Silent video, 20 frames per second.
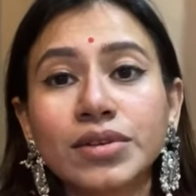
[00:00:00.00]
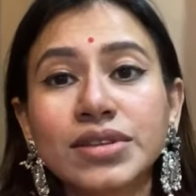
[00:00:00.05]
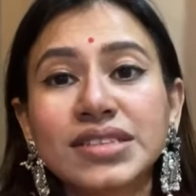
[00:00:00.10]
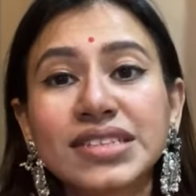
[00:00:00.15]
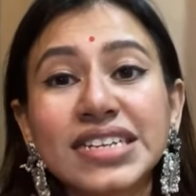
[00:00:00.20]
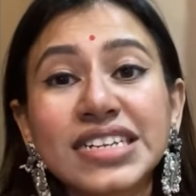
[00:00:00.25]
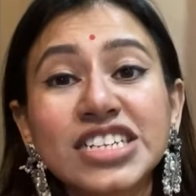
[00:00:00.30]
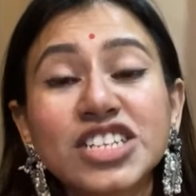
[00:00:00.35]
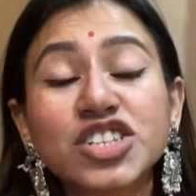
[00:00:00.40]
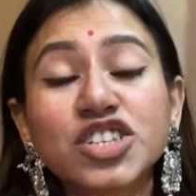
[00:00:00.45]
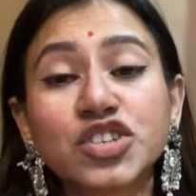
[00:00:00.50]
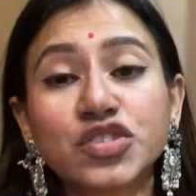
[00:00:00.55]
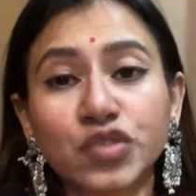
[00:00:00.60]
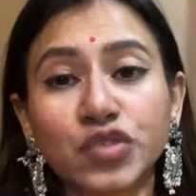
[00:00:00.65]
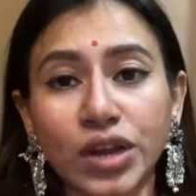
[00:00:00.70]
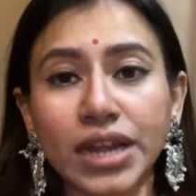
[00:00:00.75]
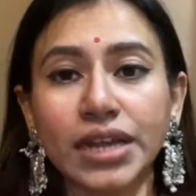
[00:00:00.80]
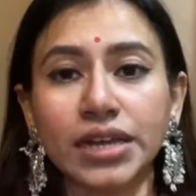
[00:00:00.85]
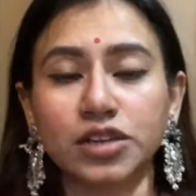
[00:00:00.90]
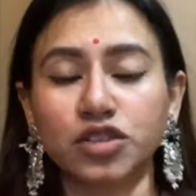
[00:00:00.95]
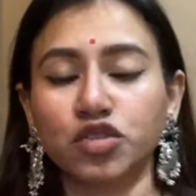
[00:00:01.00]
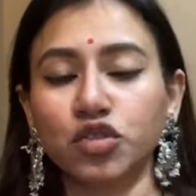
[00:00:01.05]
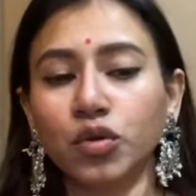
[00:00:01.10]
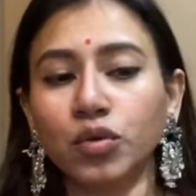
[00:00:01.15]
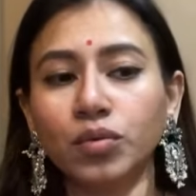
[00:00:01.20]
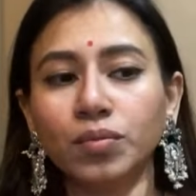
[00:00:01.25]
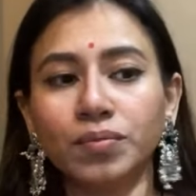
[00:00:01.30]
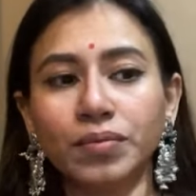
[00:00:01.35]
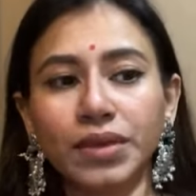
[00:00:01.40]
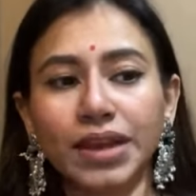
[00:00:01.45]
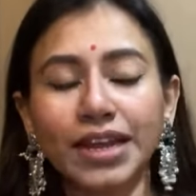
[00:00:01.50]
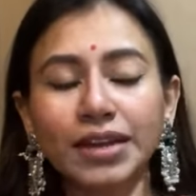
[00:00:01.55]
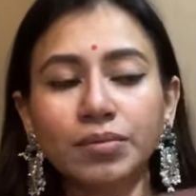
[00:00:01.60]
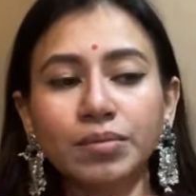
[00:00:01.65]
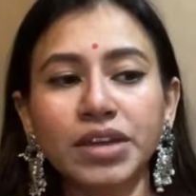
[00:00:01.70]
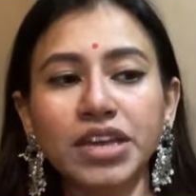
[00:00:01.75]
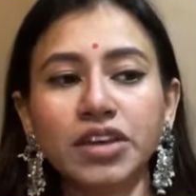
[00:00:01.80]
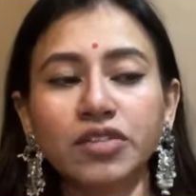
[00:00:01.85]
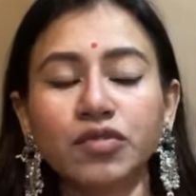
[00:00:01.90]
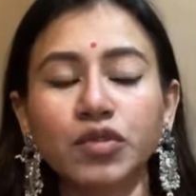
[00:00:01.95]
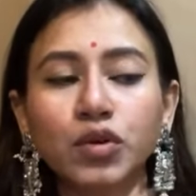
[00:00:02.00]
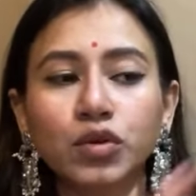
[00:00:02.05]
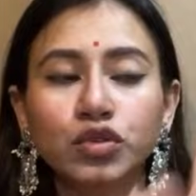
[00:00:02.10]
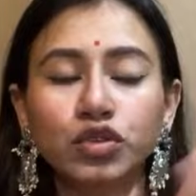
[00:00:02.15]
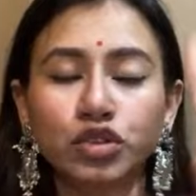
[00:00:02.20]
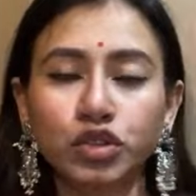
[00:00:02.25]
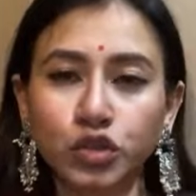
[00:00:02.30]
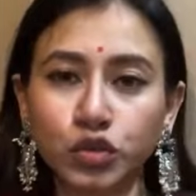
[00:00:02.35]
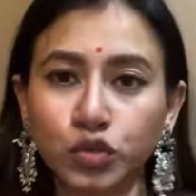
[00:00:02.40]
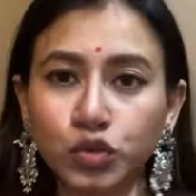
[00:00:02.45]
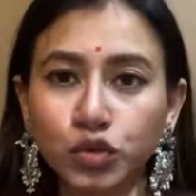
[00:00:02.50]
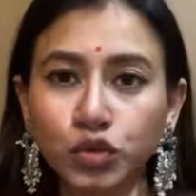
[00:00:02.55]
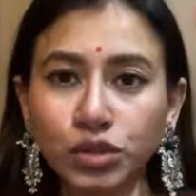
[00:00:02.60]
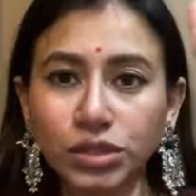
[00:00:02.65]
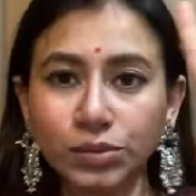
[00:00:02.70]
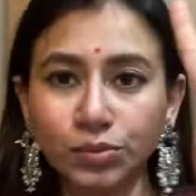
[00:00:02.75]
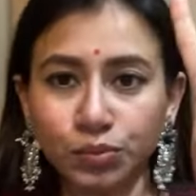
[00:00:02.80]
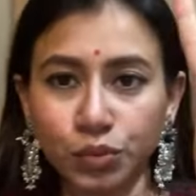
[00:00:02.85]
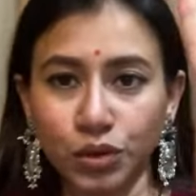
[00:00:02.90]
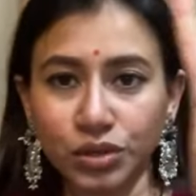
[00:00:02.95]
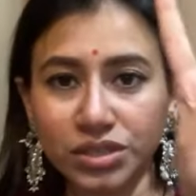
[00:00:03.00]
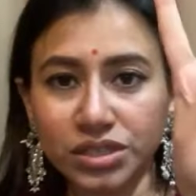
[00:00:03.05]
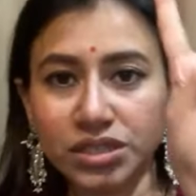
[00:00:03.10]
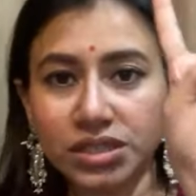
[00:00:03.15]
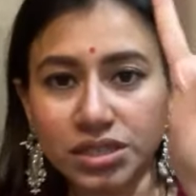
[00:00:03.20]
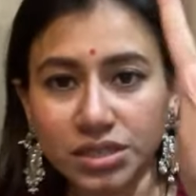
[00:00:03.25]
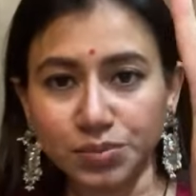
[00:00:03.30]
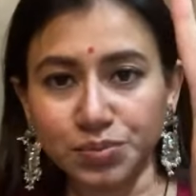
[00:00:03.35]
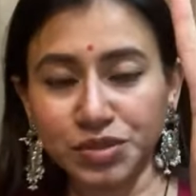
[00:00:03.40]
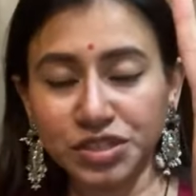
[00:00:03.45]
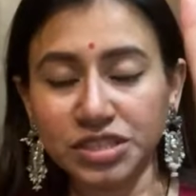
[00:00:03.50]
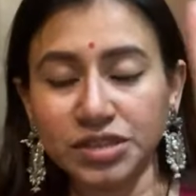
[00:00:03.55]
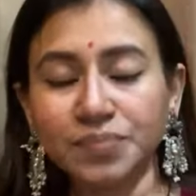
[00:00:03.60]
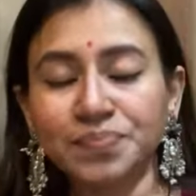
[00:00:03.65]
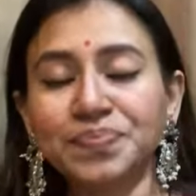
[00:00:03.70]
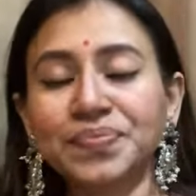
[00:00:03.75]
Sit straight. So let me give you two important tips.